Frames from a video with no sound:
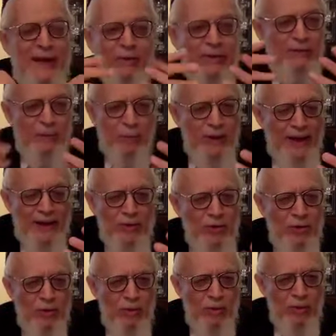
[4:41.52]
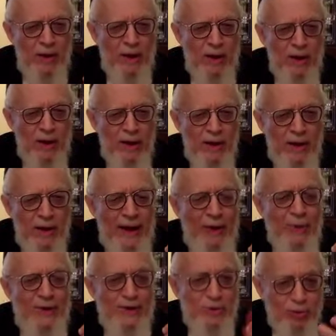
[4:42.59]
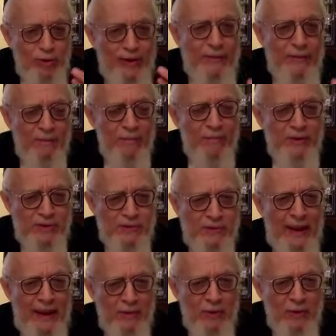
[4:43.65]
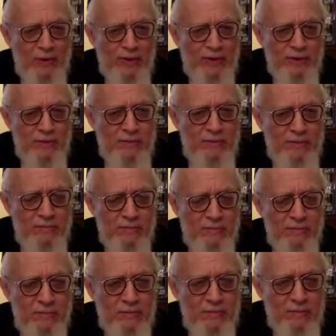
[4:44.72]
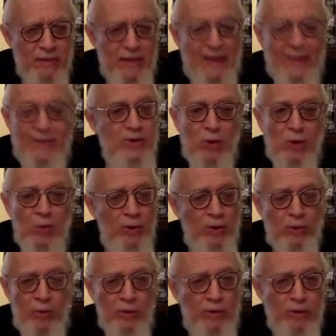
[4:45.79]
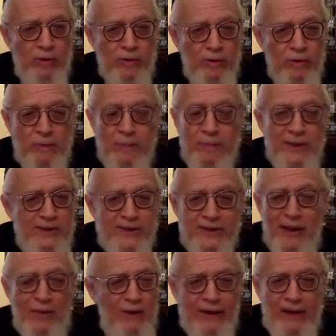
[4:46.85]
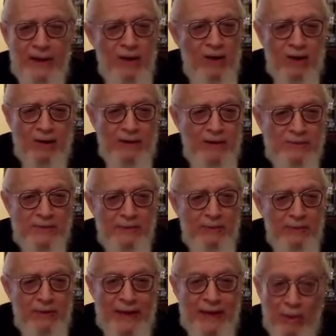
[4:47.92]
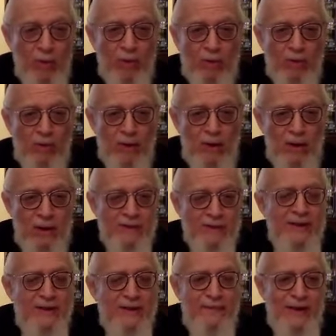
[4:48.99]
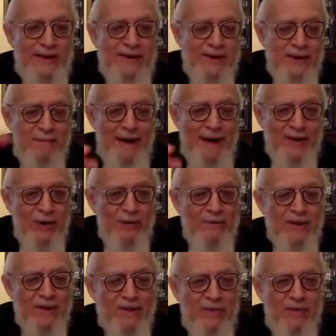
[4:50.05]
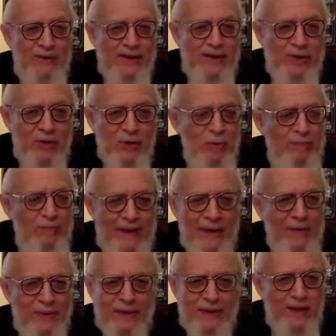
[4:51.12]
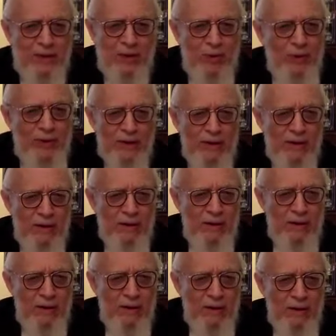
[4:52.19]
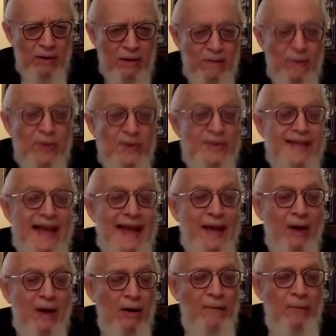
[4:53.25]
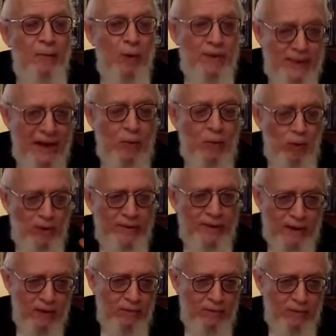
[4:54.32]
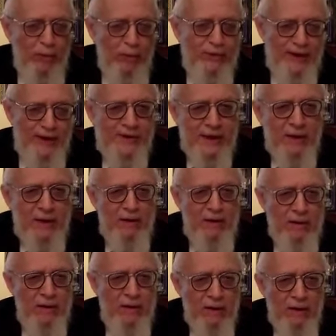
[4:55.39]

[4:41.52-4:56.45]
they don't even relate to how extreme this behavior is. And there's no law and order. The police are not reining in on these people at all. They're defacing monuments, they're facing do many things they're doing for the sake of what they what they're protesting